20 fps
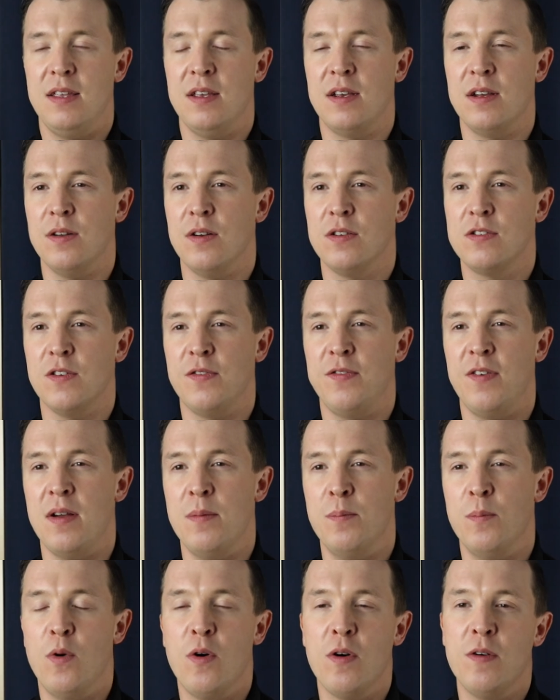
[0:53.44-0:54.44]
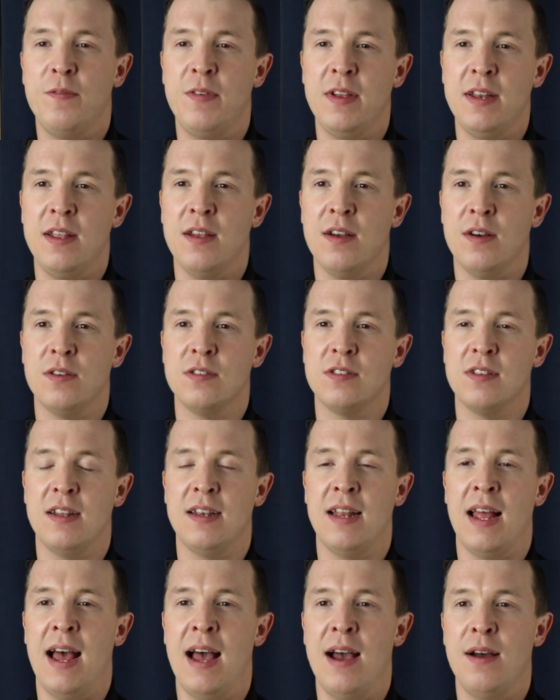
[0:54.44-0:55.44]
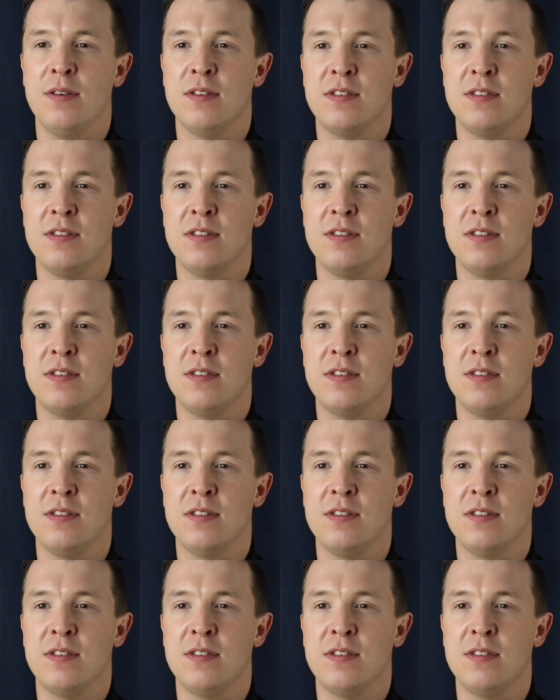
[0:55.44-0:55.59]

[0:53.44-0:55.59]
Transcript: You can also find more videos on how